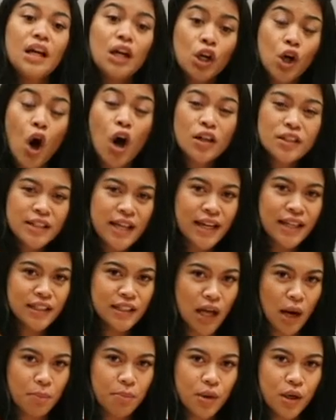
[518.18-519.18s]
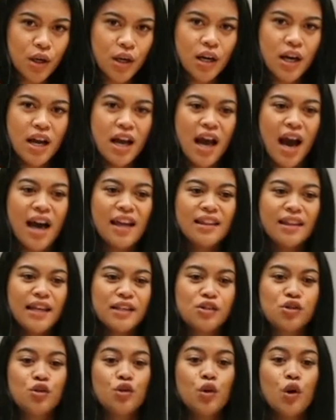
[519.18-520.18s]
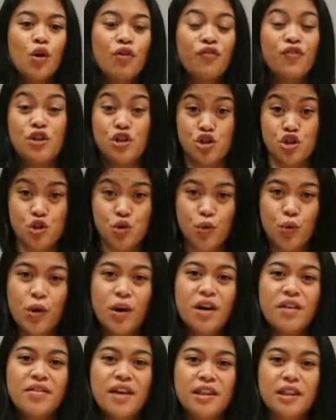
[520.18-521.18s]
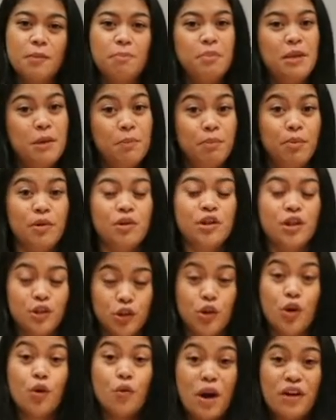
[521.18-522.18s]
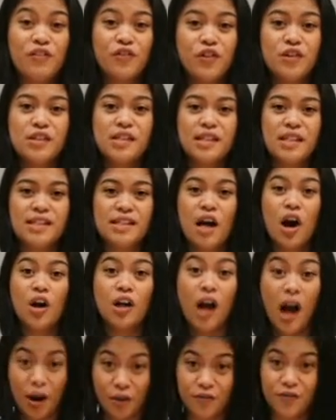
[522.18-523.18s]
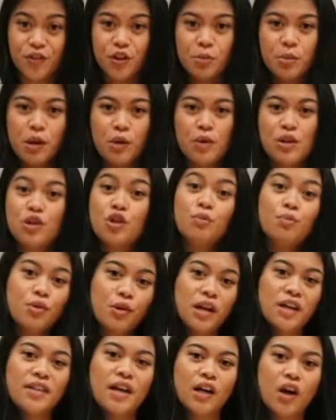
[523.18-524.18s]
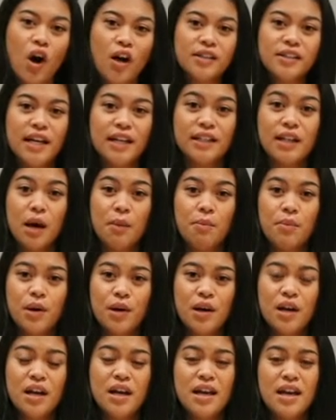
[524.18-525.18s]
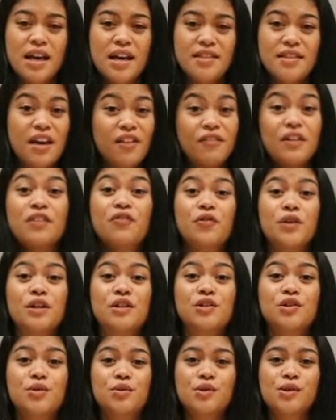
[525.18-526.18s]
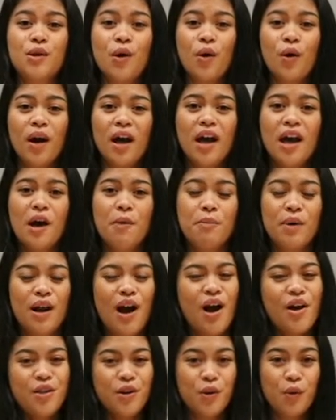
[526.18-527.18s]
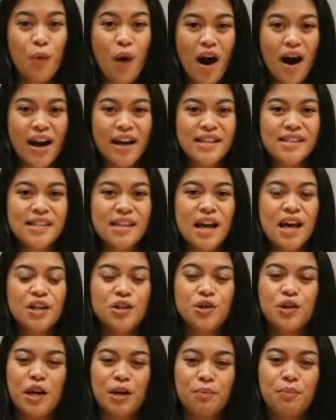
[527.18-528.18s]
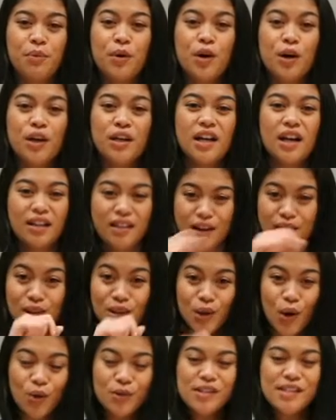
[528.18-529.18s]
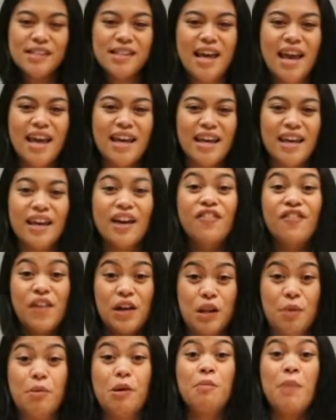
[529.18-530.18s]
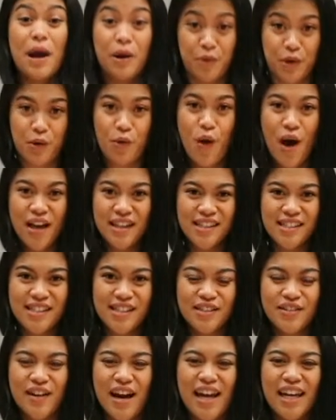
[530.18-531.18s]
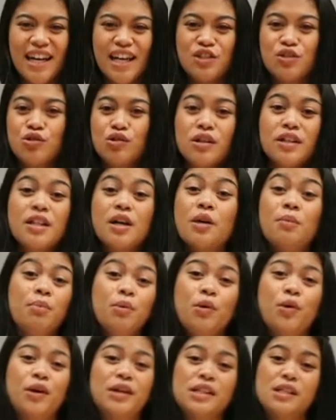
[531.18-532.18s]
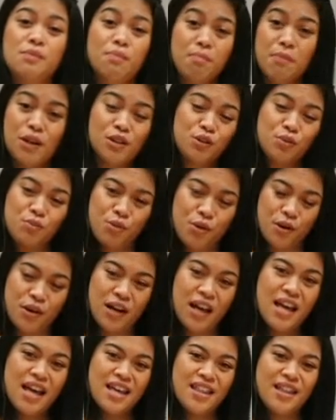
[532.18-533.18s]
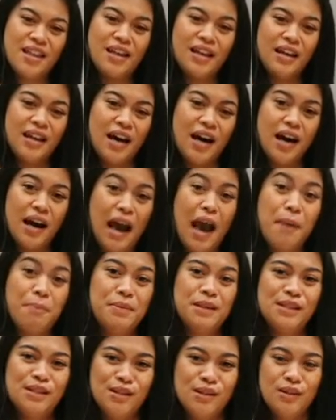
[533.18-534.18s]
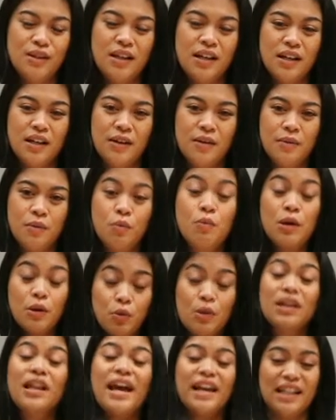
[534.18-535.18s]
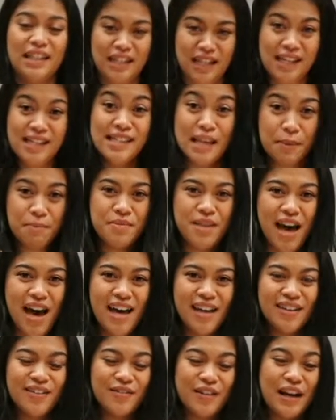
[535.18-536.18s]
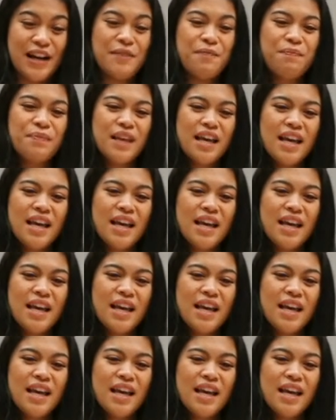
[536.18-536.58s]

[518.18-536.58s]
Contact number, unless you know for sure that the people, your references are comfortable with you putting their contact number, then feel free to do so. But otherwise, you can put a little note saying available by request, right? And usually the employer is much more than happy to, will likely accept that, right?